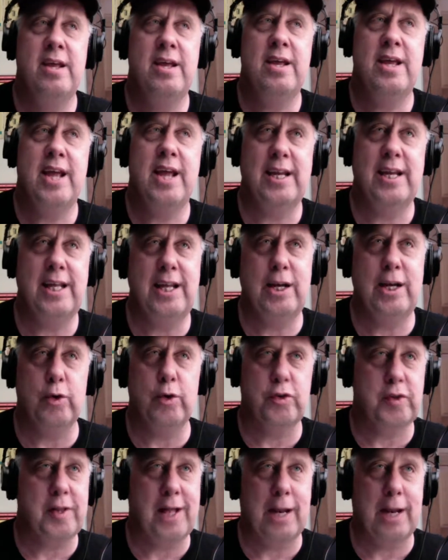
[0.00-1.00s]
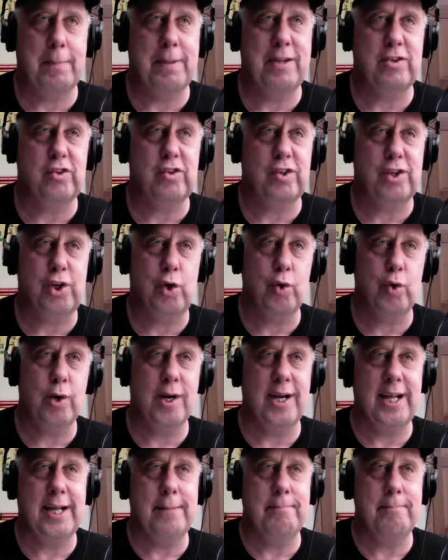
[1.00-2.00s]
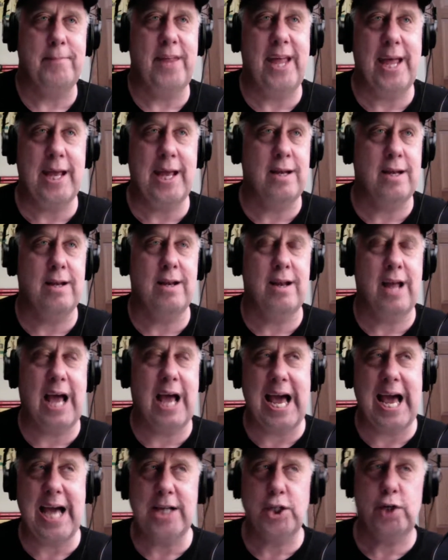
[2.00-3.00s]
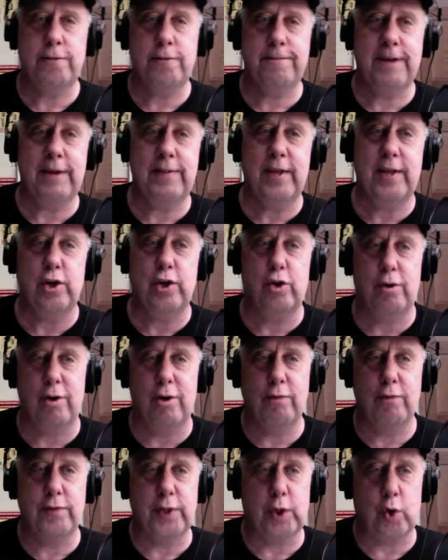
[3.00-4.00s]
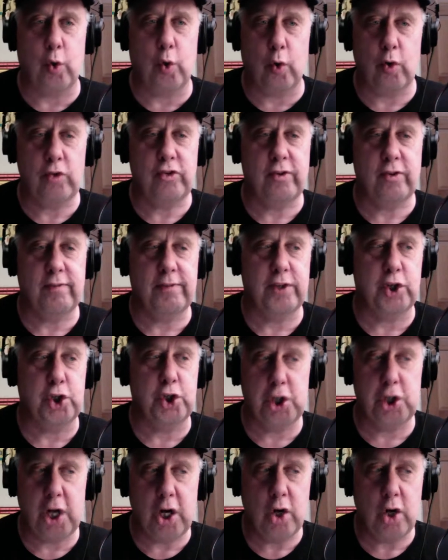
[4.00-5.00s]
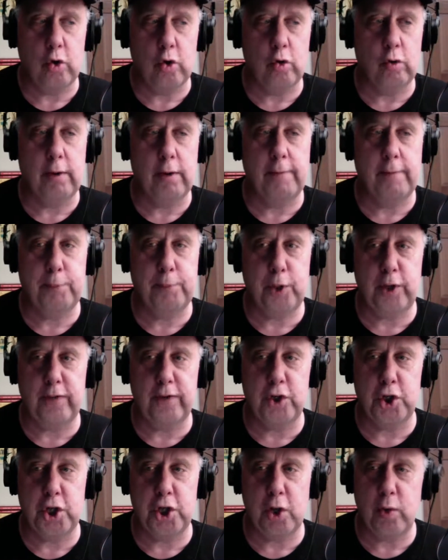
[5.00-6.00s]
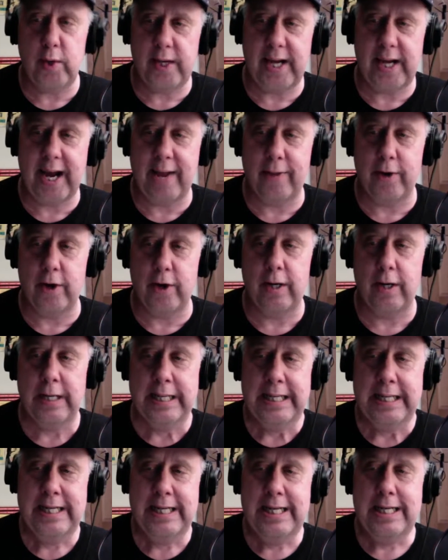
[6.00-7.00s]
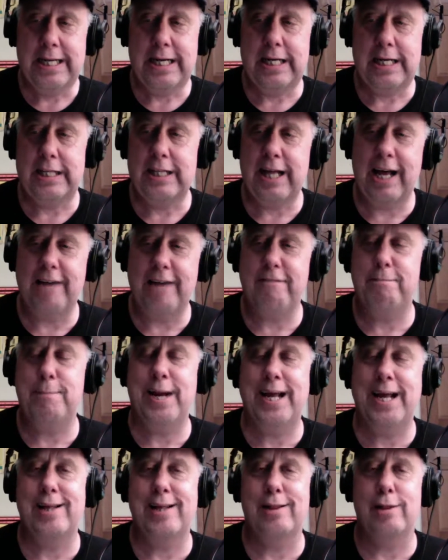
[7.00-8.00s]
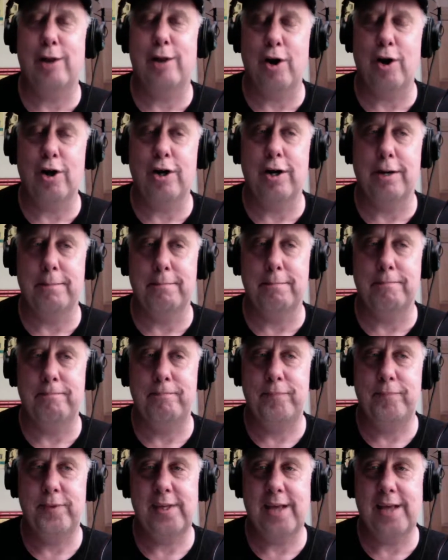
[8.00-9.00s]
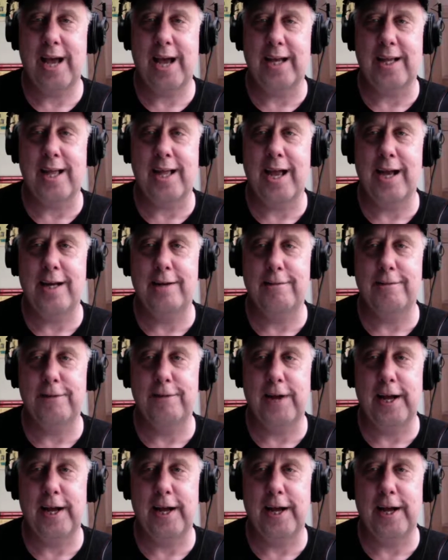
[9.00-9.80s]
and he knows a lot about security. And I actually found that over the course of the show, of putting the show together, a lot of my alarm got kind of